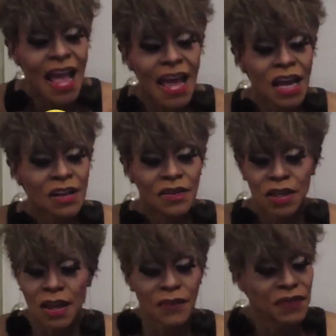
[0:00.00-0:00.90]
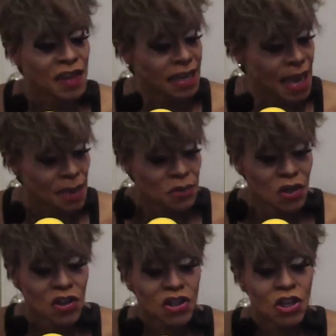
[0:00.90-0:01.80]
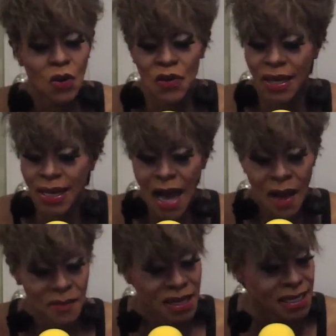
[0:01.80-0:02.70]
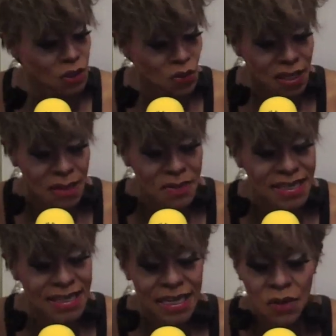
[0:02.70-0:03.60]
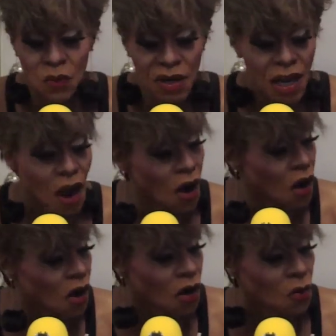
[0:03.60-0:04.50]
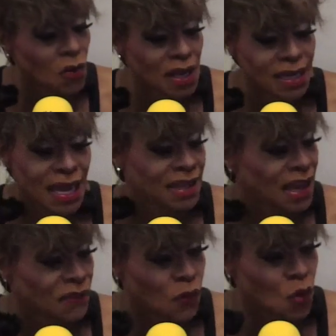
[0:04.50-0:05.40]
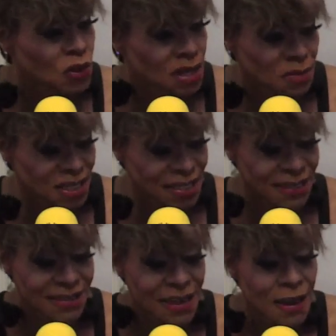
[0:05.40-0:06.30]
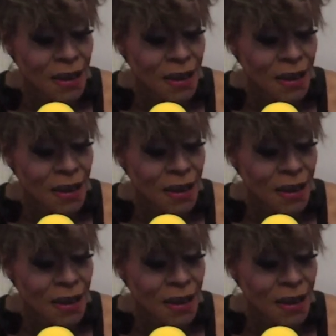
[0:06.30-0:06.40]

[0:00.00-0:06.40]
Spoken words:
and they came to the show. They got me into a limousine. We all went in like 4 limousines,